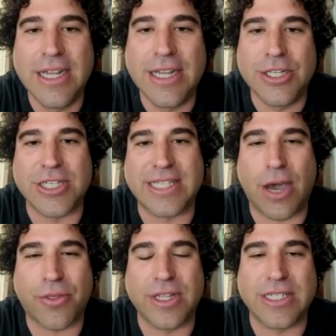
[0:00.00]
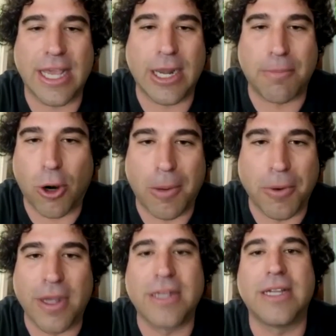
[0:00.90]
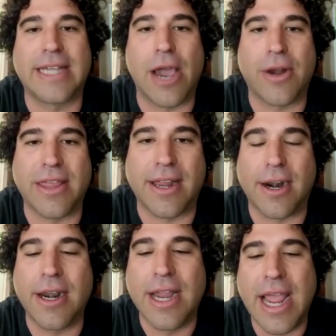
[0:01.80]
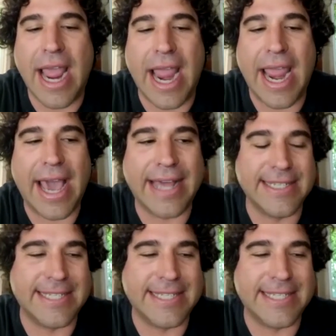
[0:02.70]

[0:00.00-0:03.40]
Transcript: south of Santa Barbara County there. And